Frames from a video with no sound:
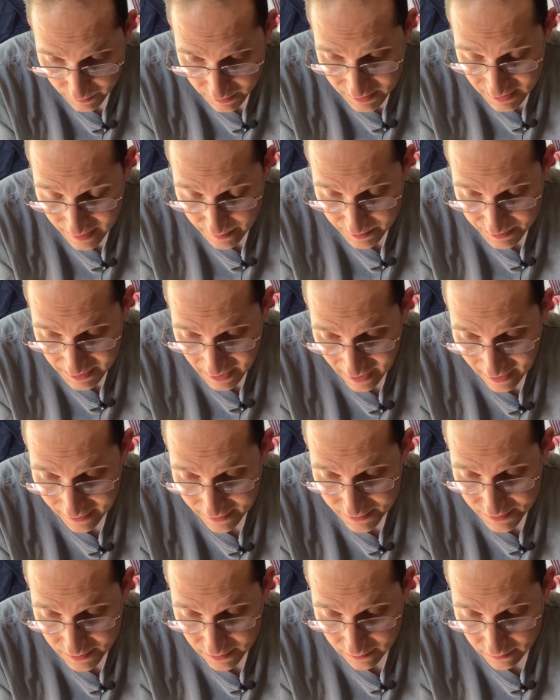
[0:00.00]
His name is
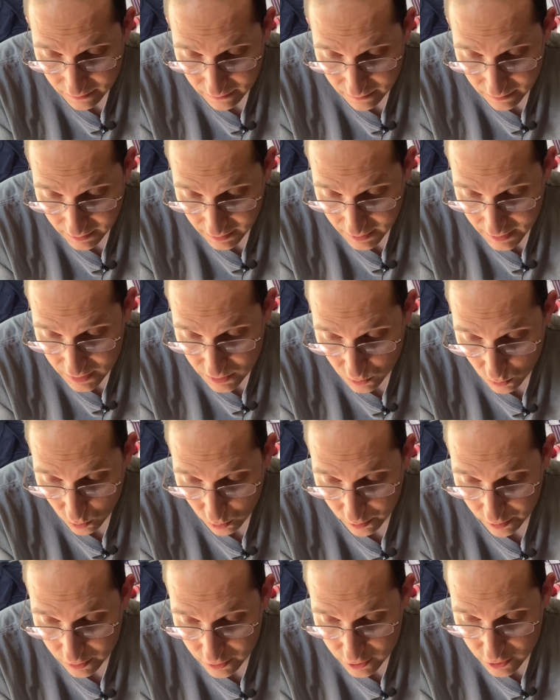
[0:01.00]
Addison, and he's
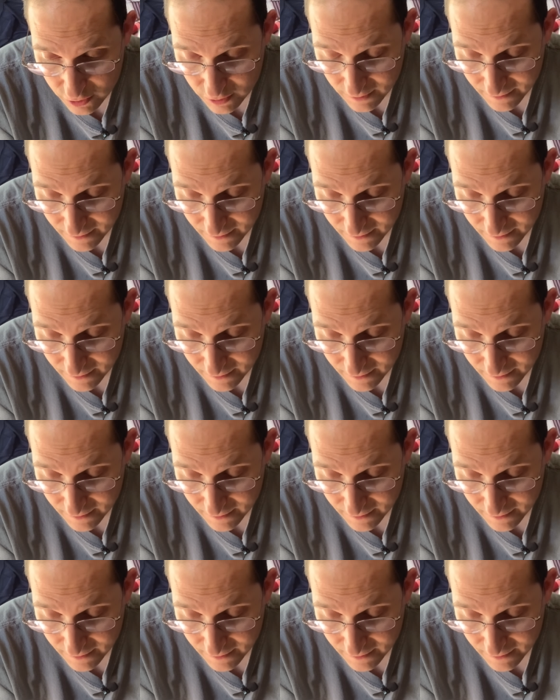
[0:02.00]
orange.